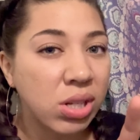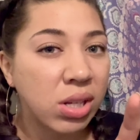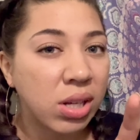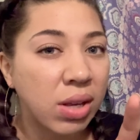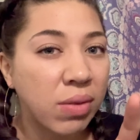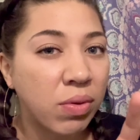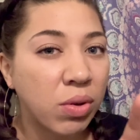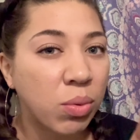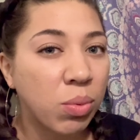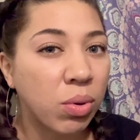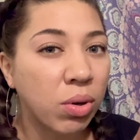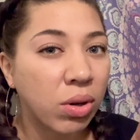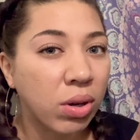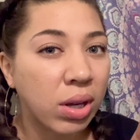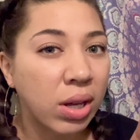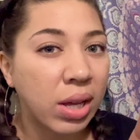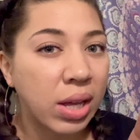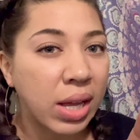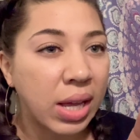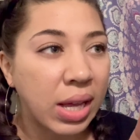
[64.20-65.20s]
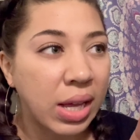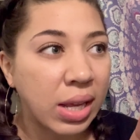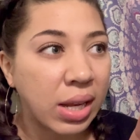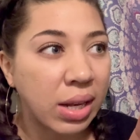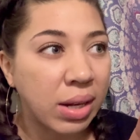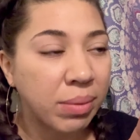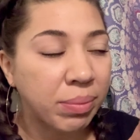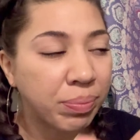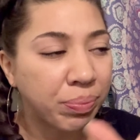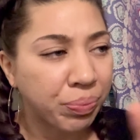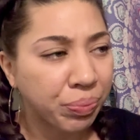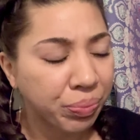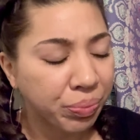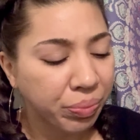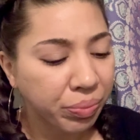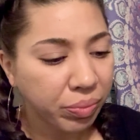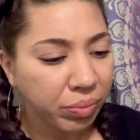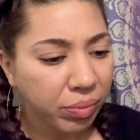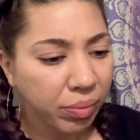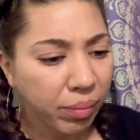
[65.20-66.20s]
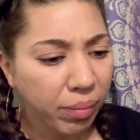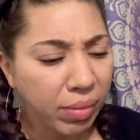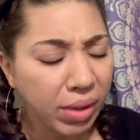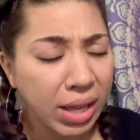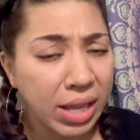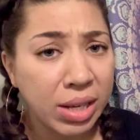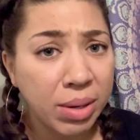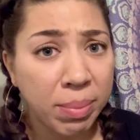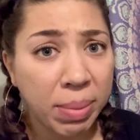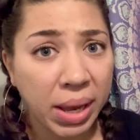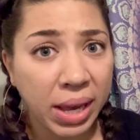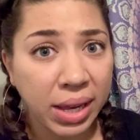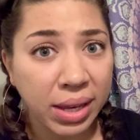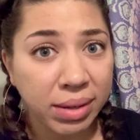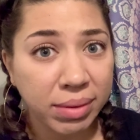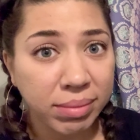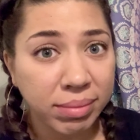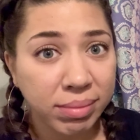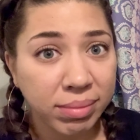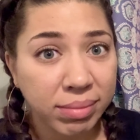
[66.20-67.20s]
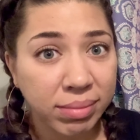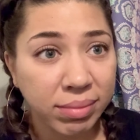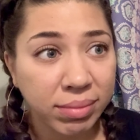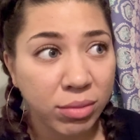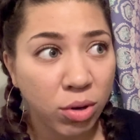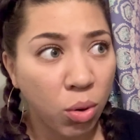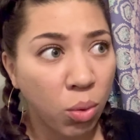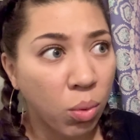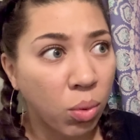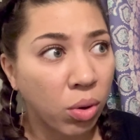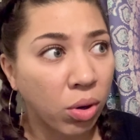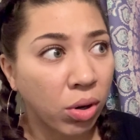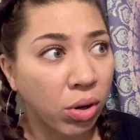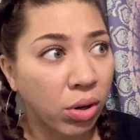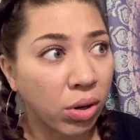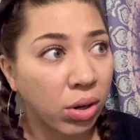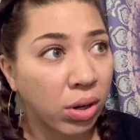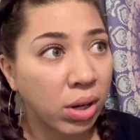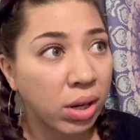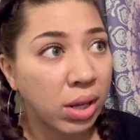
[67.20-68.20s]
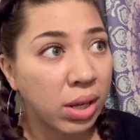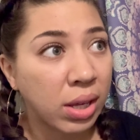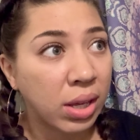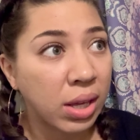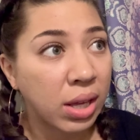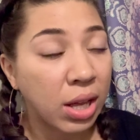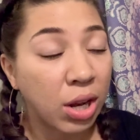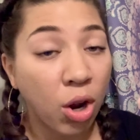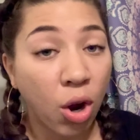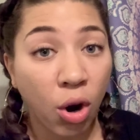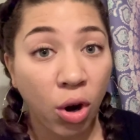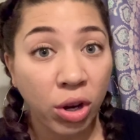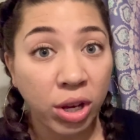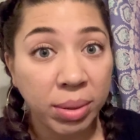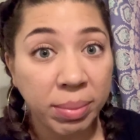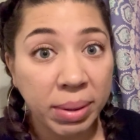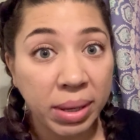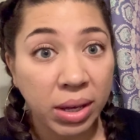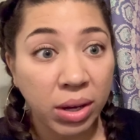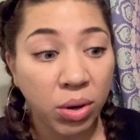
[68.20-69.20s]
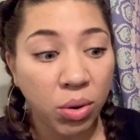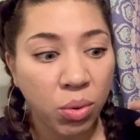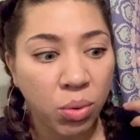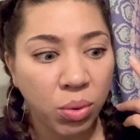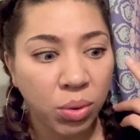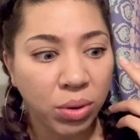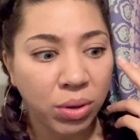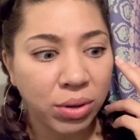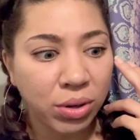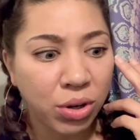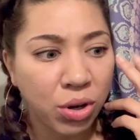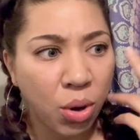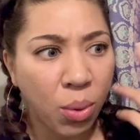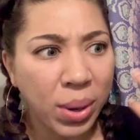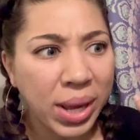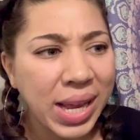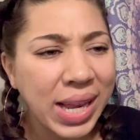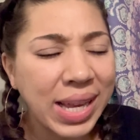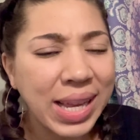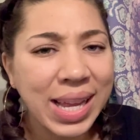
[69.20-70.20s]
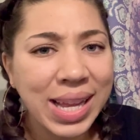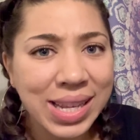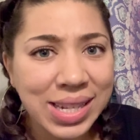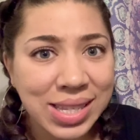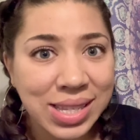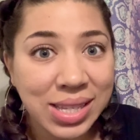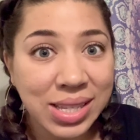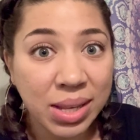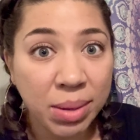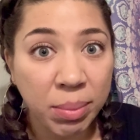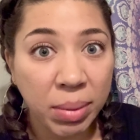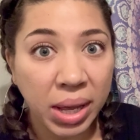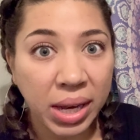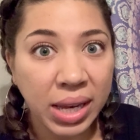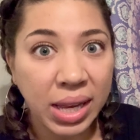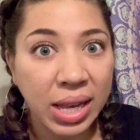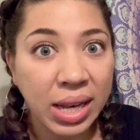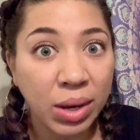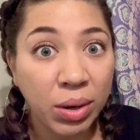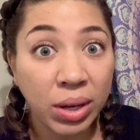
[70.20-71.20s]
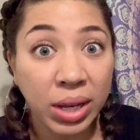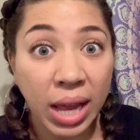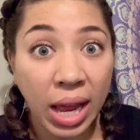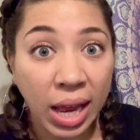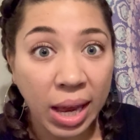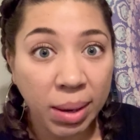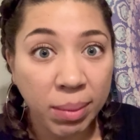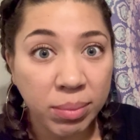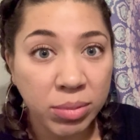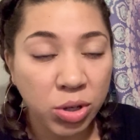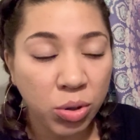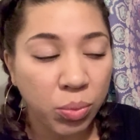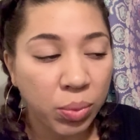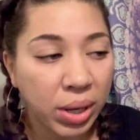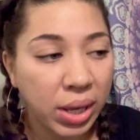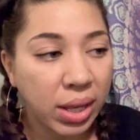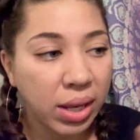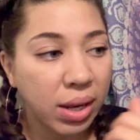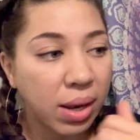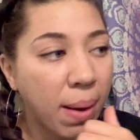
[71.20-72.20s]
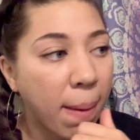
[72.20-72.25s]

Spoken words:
if you were in a debate or an argument or going against somebody in a game to win.